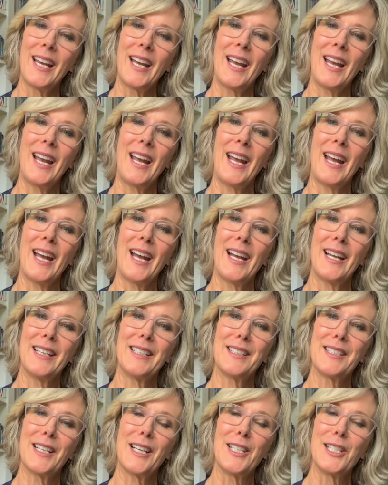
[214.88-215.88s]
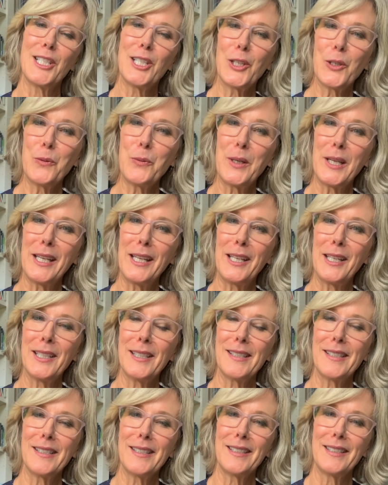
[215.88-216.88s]
And until we
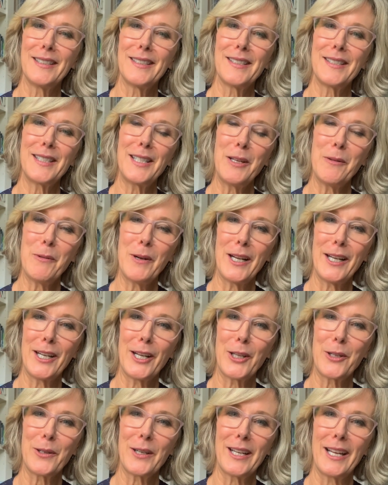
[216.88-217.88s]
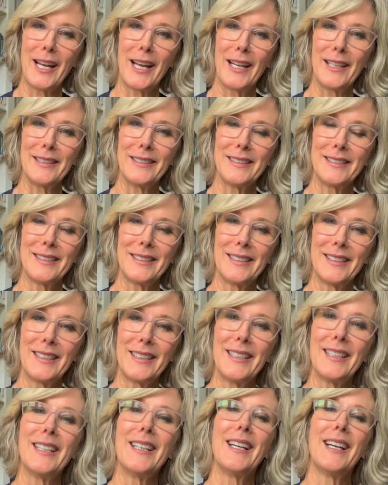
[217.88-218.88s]
see one another again,
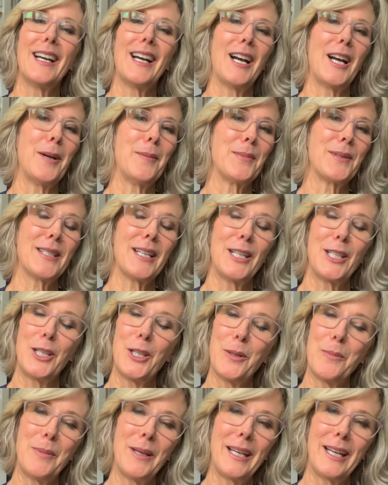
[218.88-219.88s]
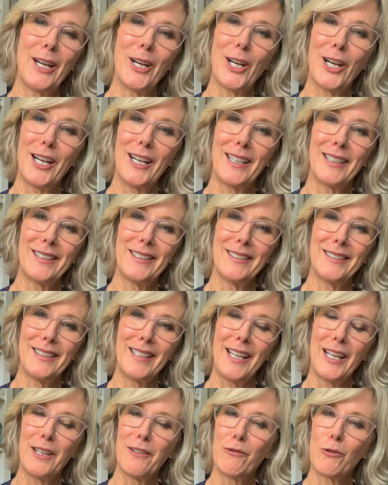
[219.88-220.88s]
I'm sending you a big air hug.
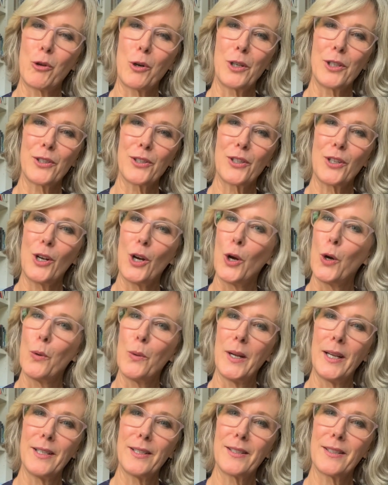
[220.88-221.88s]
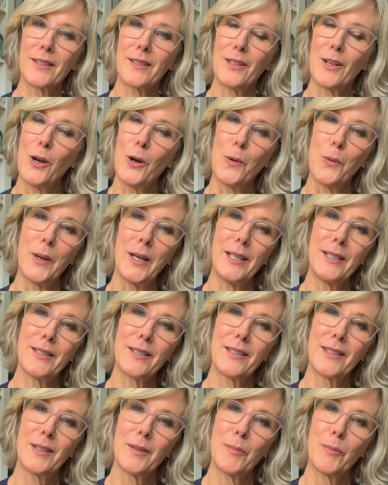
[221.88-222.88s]
And of course, always,
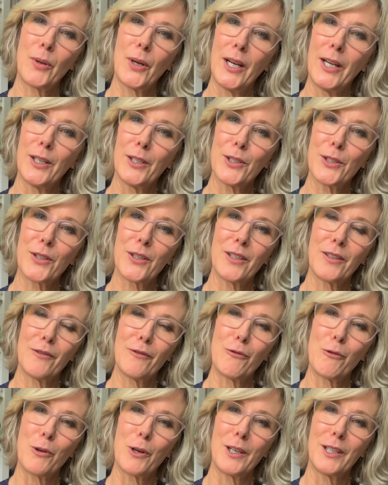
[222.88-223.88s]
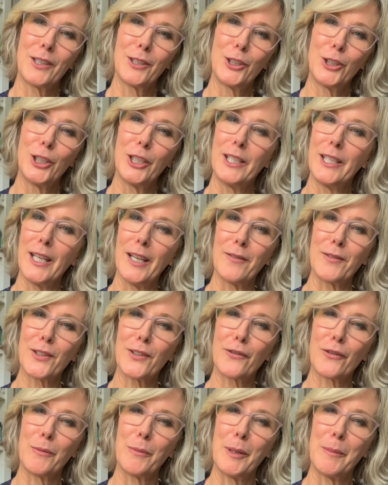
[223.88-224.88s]
always, prayers for good
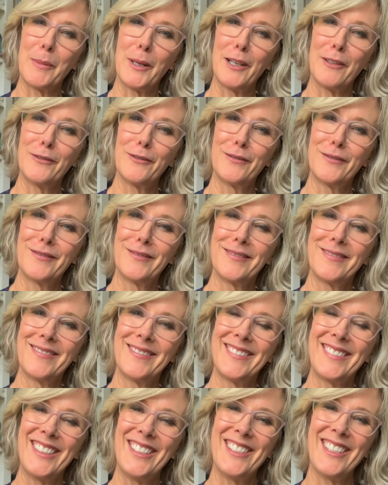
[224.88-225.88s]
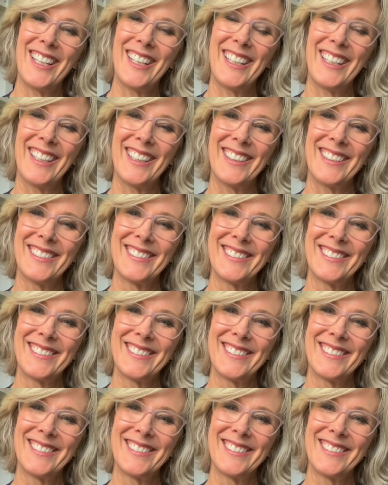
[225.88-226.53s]
gifts from above. You take care.